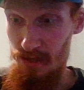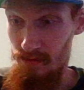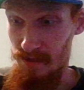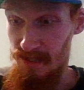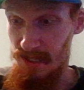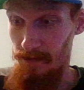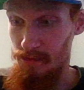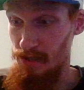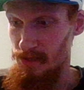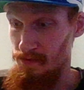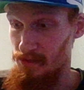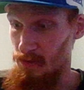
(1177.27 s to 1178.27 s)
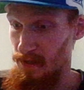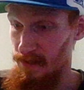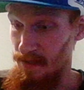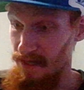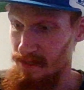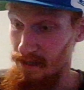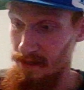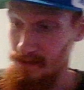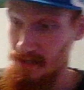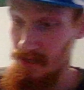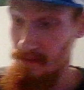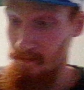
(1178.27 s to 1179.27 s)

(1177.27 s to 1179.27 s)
receptions for 29 yards.